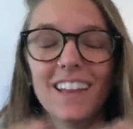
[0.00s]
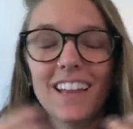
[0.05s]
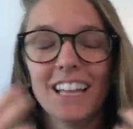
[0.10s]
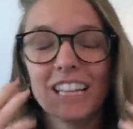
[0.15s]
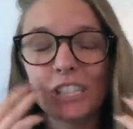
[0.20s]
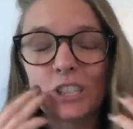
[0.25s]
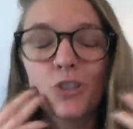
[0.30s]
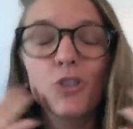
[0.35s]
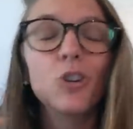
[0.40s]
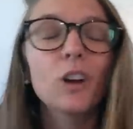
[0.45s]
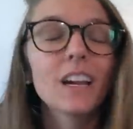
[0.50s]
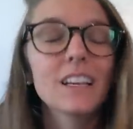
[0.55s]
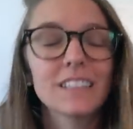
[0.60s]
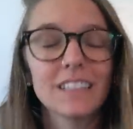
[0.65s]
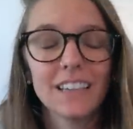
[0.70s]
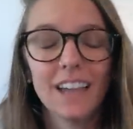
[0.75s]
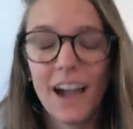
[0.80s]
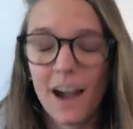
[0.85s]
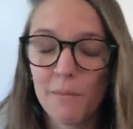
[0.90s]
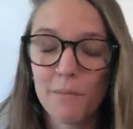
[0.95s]
it's
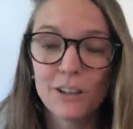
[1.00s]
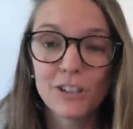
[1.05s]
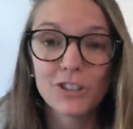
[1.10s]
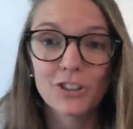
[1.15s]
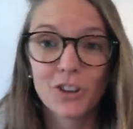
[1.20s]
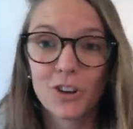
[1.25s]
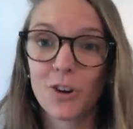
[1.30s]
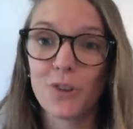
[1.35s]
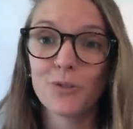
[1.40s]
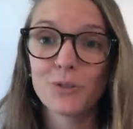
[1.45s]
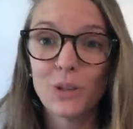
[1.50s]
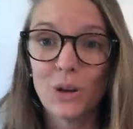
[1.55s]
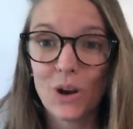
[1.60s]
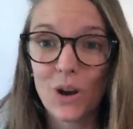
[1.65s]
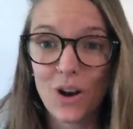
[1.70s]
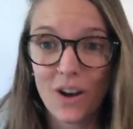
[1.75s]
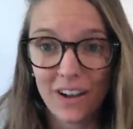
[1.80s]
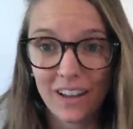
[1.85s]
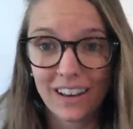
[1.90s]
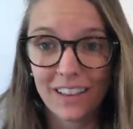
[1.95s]
crazy how much goes
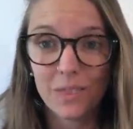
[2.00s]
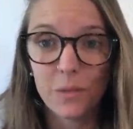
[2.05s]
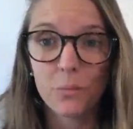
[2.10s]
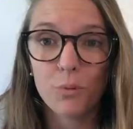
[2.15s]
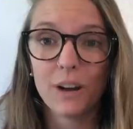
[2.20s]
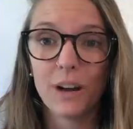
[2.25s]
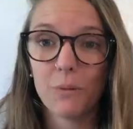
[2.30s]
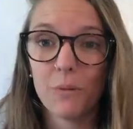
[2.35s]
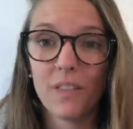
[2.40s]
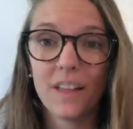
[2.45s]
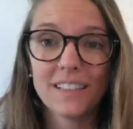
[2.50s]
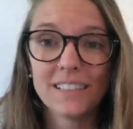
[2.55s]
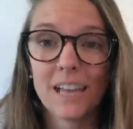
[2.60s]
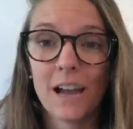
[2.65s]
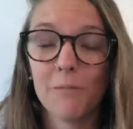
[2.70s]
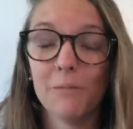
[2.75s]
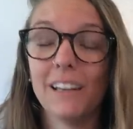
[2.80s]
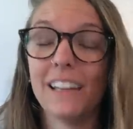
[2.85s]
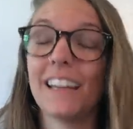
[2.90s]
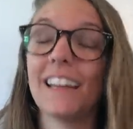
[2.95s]
on in the brain while that's
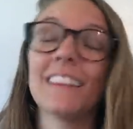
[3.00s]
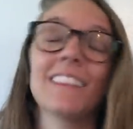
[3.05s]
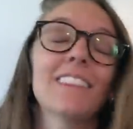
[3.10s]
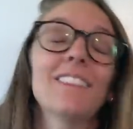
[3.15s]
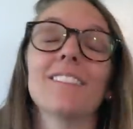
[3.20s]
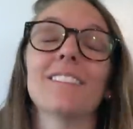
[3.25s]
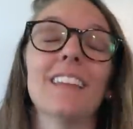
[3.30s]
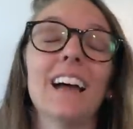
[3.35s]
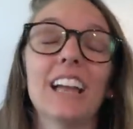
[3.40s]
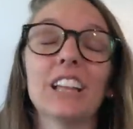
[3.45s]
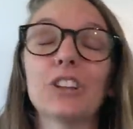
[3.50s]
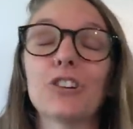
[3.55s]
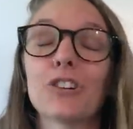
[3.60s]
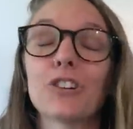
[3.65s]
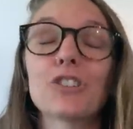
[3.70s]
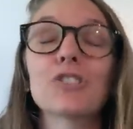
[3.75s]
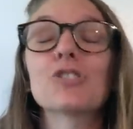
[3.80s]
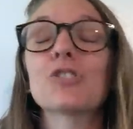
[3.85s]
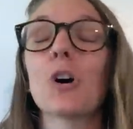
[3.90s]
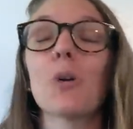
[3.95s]
happening. And I
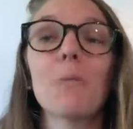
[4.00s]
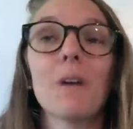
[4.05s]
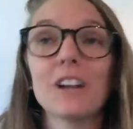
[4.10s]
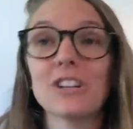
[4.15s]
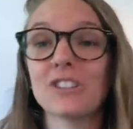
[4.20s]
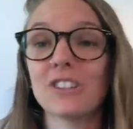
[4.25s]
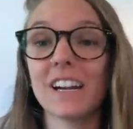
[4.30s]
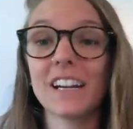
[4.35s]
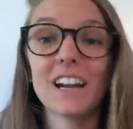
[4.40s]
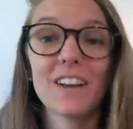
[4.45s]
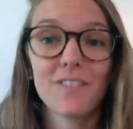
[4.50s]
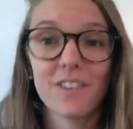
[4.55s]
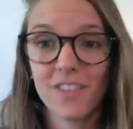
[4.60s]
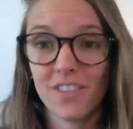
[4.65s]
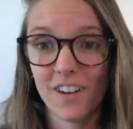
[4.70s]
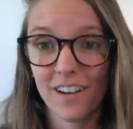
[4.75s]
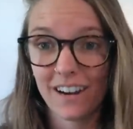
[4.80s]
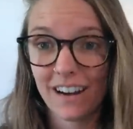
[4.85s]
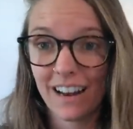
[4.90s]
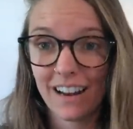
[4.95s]
learned so much that I never
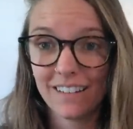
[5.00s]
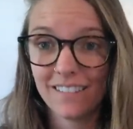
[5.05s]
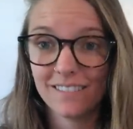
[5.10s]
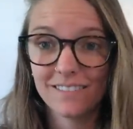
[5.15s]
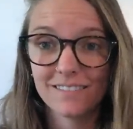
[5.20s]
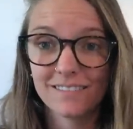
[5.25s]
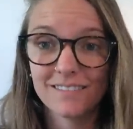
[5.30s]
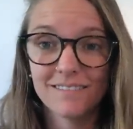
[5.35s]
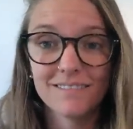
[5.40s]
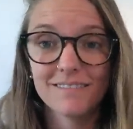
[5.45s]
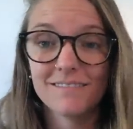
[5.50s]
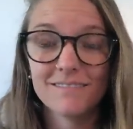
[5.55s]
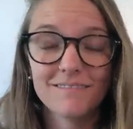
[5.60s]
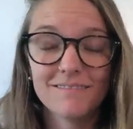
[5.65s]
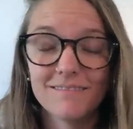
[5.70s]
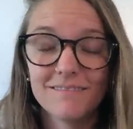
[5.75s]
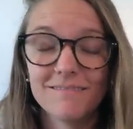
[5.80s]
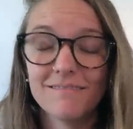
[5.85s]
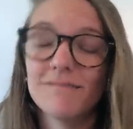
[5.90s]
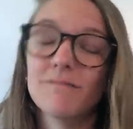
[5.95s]
thought I
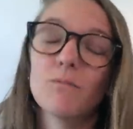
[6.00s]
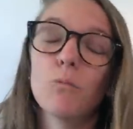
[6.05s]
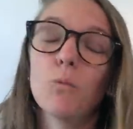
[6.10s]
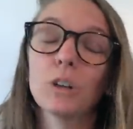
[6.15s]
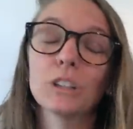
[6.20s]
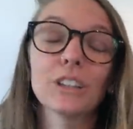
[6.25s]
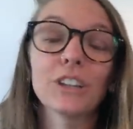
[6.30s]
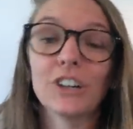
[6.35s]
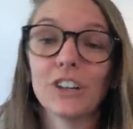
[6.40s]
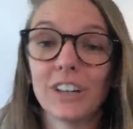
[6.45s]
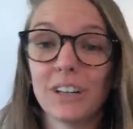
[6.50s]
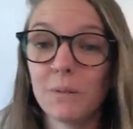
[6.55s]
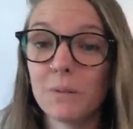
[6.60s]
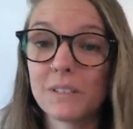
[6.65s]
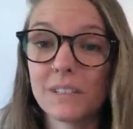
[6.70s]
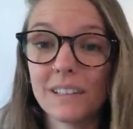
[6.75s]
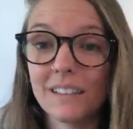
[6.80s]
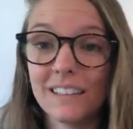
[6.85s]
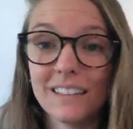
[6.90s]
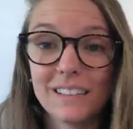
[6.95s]
would learn. It
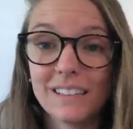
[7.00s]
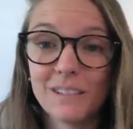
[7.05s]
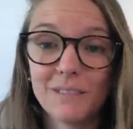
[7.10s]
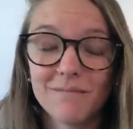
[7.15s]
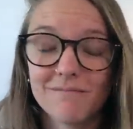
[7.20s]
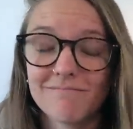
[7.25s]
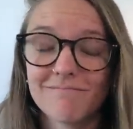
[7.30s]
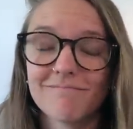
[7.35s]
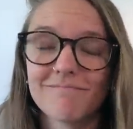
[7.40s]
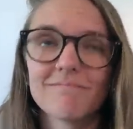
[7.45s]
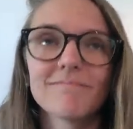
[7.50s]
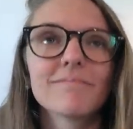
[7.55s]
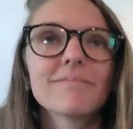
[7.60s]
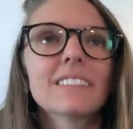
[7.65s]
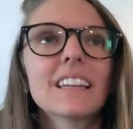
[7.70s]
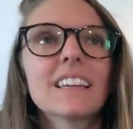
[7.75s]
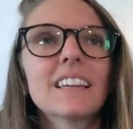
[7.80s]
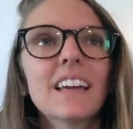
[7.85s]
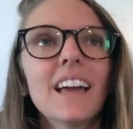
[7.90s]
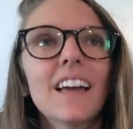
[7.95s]
was, in,
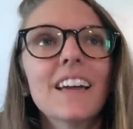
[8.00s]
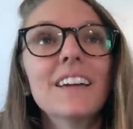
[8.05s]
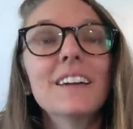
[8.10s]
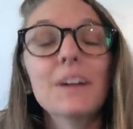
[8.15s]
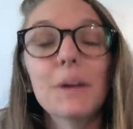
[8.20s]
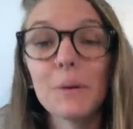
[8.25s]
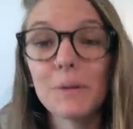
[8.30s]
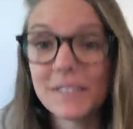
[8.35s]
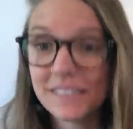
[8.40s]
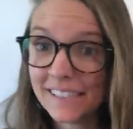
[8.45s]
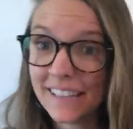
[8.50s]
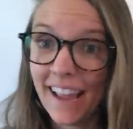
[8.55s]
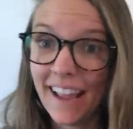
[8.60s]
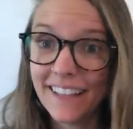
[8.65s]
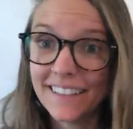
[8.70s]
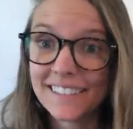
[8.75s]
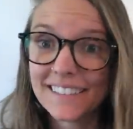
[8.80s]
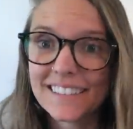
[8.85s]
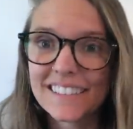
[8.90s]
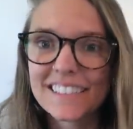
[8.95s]
it was
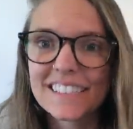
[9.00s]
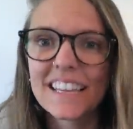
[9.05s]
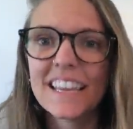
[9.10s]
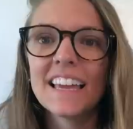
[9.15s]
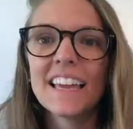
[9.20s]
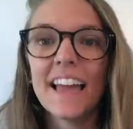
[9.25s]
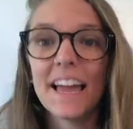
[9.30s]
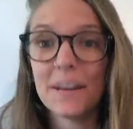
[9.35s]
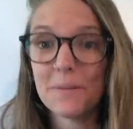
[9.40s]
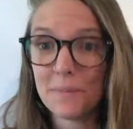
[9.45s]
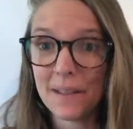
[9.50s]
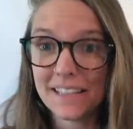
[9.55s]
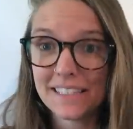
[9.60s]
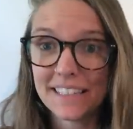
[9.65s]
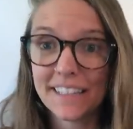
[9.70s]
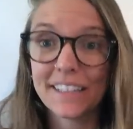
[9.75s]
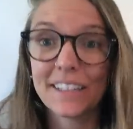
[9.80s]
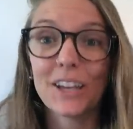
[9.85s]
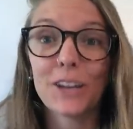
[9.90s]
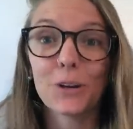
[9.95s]
intense and
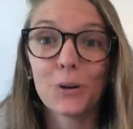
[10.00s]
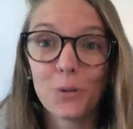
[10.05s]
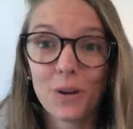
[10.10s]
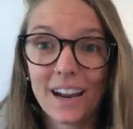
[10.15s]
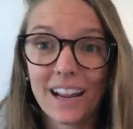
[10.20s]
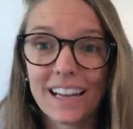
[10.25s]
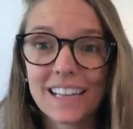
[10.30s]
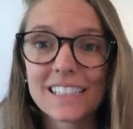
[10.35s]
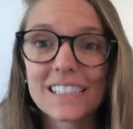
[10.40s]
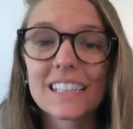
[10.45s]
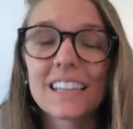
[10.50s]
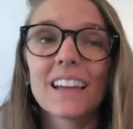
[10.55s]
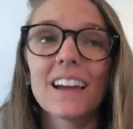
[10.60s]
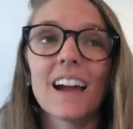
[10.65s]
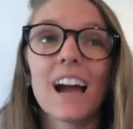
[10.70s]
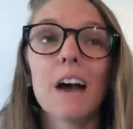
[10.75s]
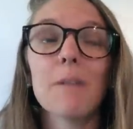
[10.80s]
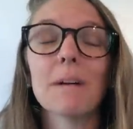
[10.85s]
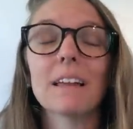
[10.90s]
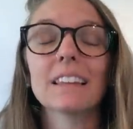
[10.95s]
amazing and great.
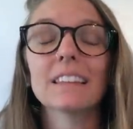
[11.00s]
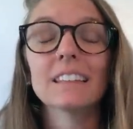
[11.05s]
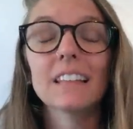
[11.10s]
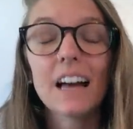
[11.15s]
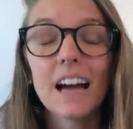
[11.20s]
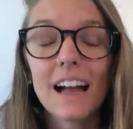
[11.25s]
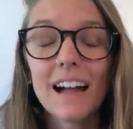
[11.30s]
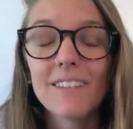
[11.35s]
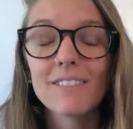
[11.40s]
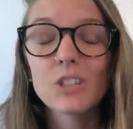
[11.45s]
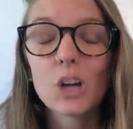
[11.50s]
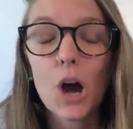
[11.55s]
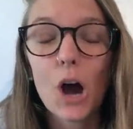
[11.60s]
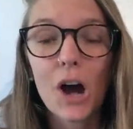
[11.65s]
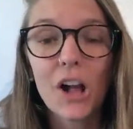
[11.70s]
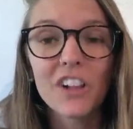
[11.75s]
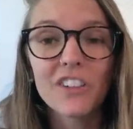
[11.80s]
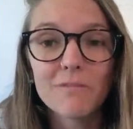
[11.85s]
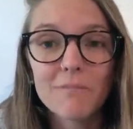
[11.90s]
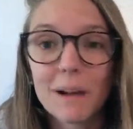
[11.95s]
Um, I loved
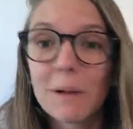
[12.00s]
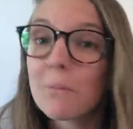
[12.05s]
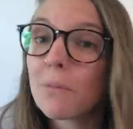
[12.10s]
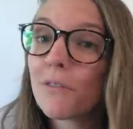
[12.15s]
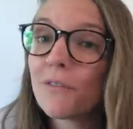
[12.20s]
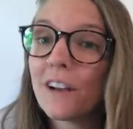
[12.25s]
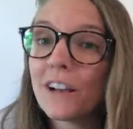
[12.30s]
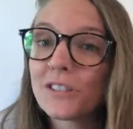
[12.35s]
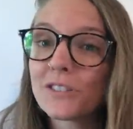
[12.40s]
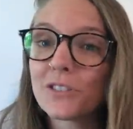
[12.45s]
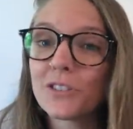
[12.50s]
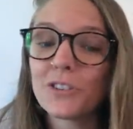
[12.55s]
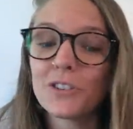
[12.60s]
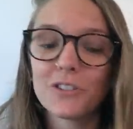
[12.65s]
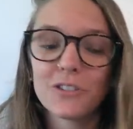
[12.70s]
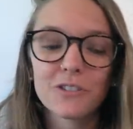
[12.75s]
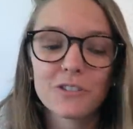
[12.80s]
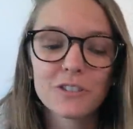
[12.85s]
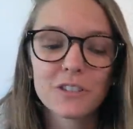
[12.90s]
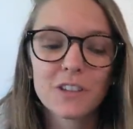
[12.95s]
all of my
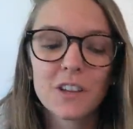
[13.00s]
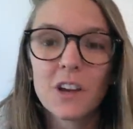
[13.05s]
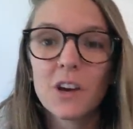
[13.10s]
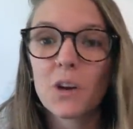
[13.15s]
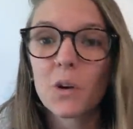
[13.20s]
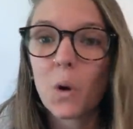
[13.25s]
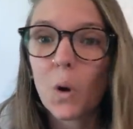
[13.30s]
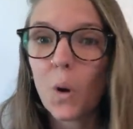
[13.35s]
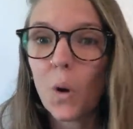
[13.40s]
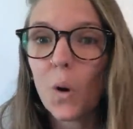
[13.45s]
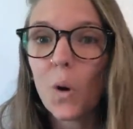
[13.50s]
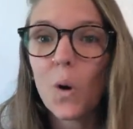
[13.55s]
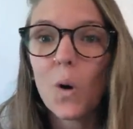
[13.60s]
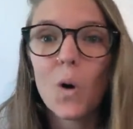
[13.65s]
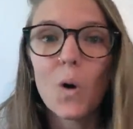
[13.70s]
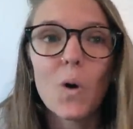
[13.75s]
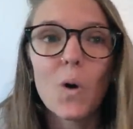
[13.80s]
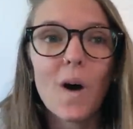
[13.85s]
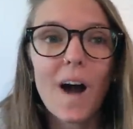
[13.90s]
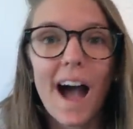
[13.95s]
professors,
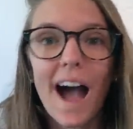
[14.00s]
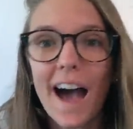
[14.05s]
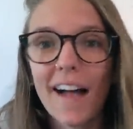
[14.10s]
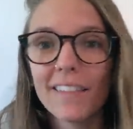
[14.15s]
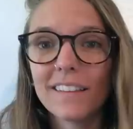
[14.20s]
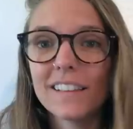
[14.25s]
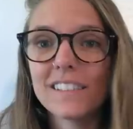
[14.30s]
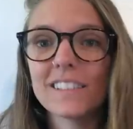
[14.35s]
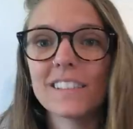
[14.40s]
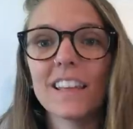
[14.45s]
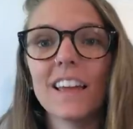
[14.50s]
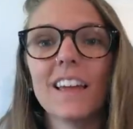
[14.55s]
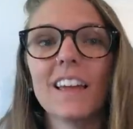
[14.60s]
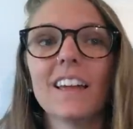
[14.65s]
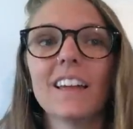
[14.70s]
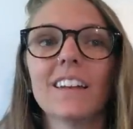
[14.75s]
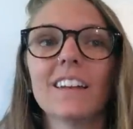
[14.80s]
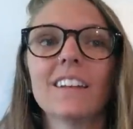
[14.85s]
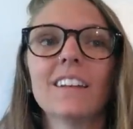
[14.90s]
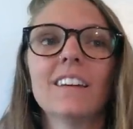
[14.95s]
Cole,
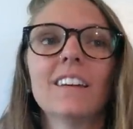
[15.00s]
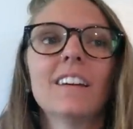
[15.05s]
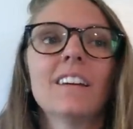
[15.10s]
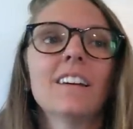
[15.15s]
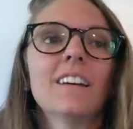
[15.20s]
Allison,